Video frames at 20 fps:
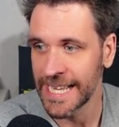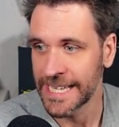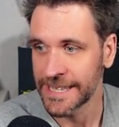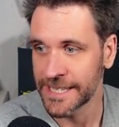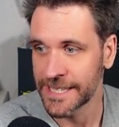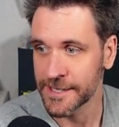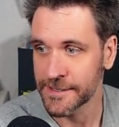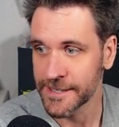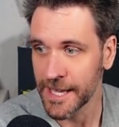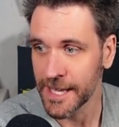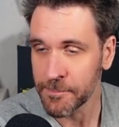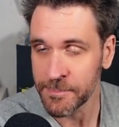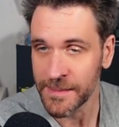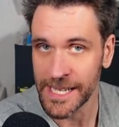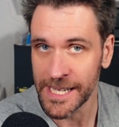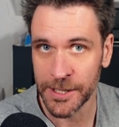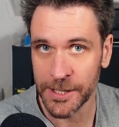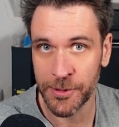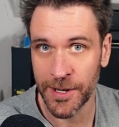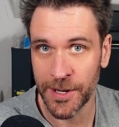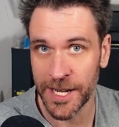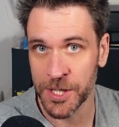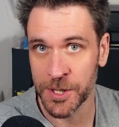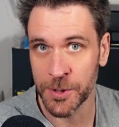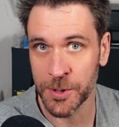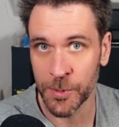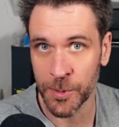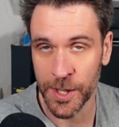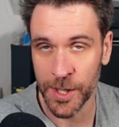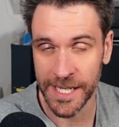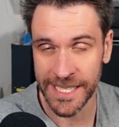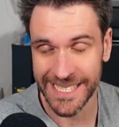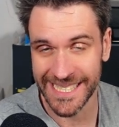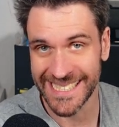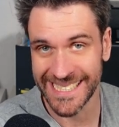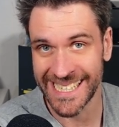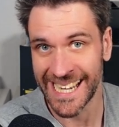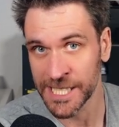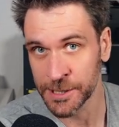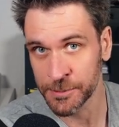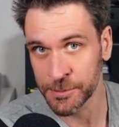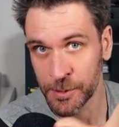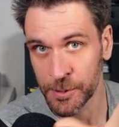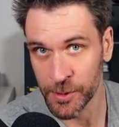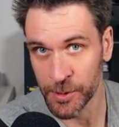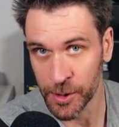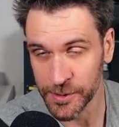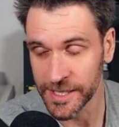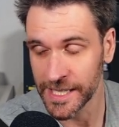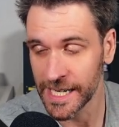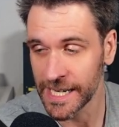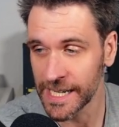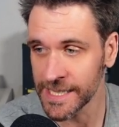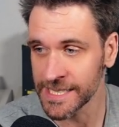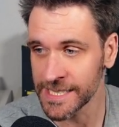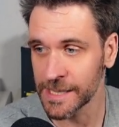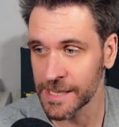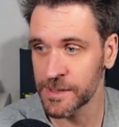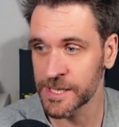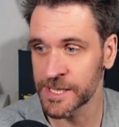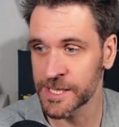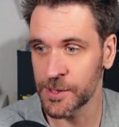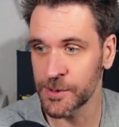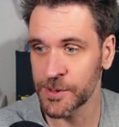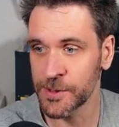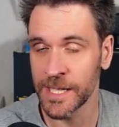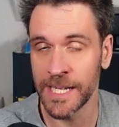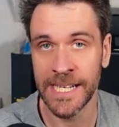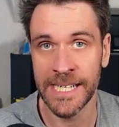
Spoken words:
The thumbnail creation works, a test we wrote in the last episode,